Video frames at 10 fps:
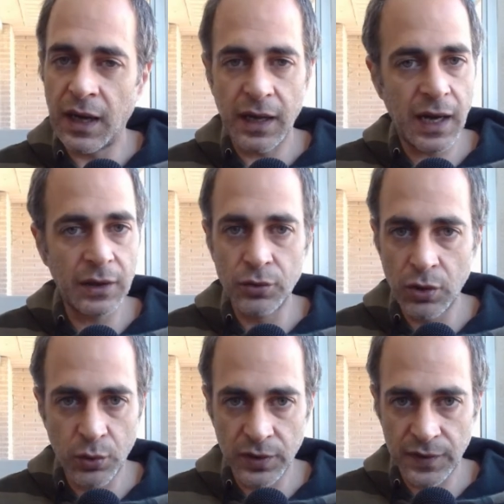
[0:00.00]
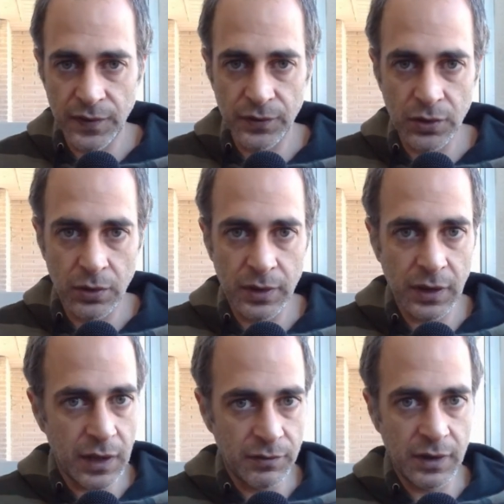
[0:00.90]
I don't know where this is going.
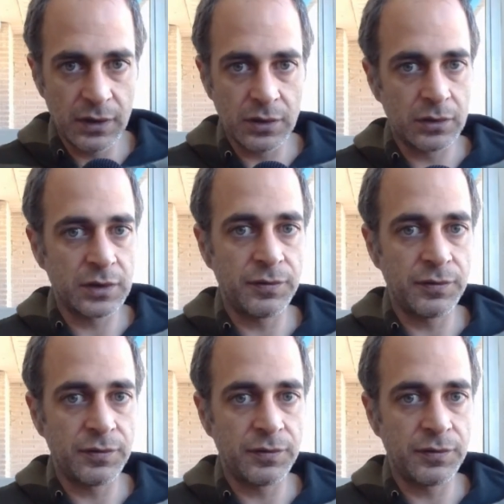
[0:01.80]
I really don't.